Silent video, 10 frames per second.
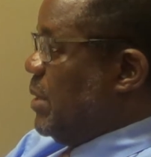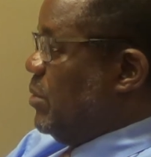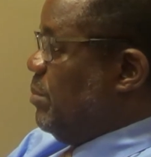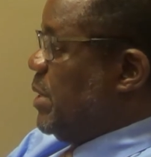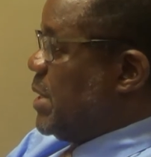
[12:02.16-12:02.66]

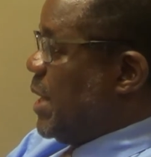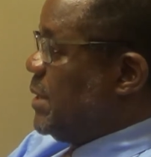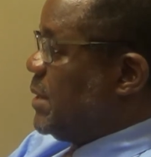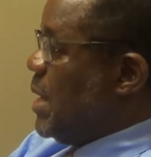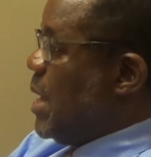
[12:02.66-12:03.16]
human
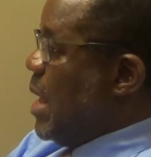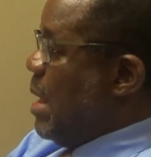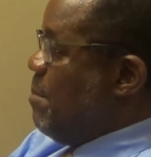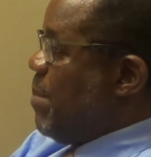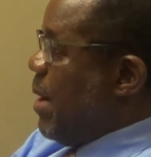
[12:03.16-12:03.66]
rights,
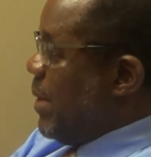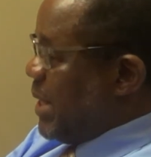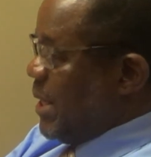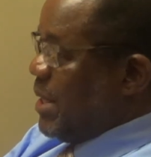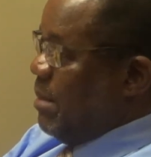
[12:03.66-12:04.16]

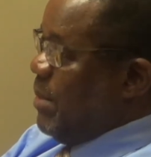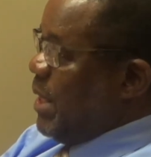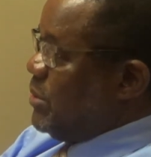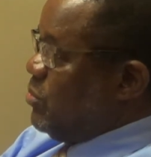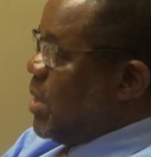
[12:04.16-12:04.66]
empowering them
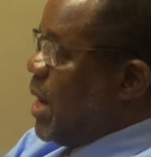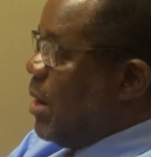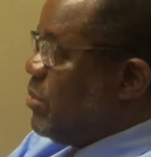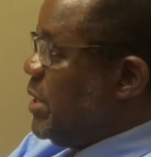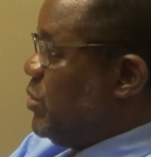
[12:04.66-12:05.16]
as to
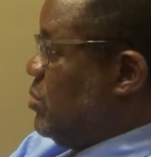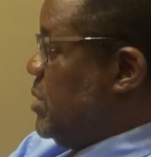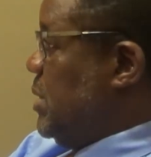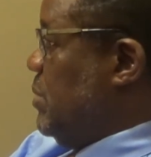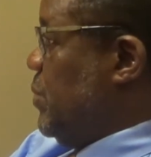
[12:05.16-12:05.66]
how they should
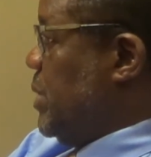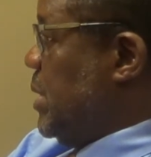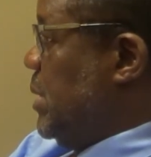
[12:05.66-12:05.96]
deal with